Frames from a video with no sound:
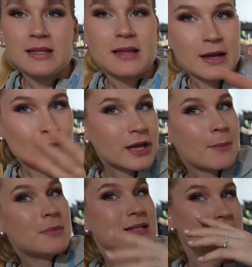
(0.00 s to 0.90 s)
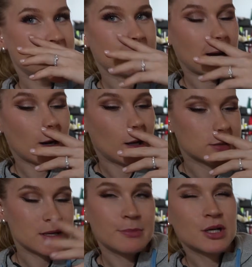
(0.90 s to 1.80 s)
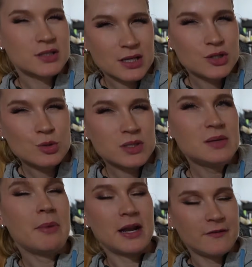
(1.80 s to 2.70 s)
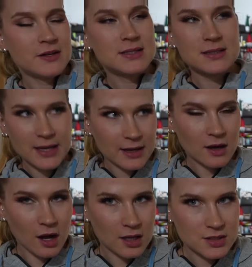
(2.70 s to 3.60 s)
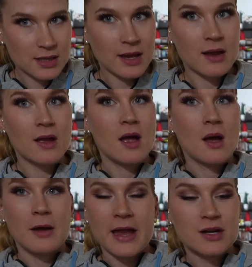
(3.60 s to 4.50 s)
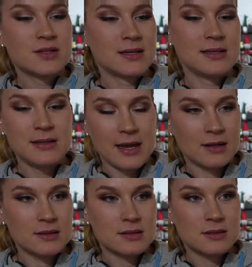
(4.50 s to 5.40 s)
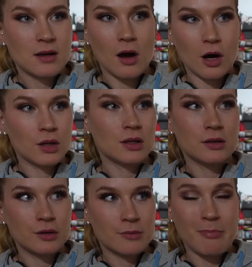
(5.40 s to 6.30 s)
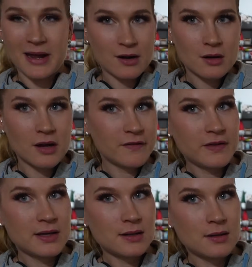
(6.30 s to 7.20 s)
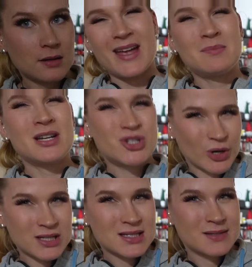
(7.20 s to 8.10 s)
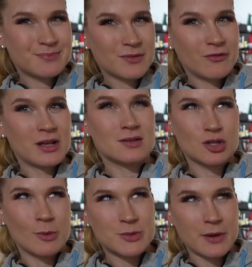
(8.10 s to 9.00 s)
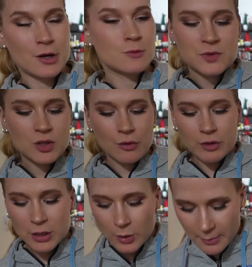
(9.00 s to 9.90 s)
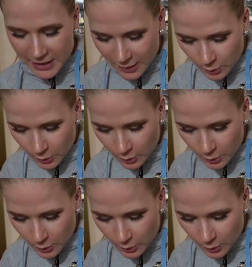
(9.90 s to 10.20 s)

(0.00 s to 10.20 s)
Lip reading: that'll get me to take my collagen, because I do see benefits in taking collagen, like hair, skin, nails all look better, I feel, and my joints feel so much better. So I really want to make it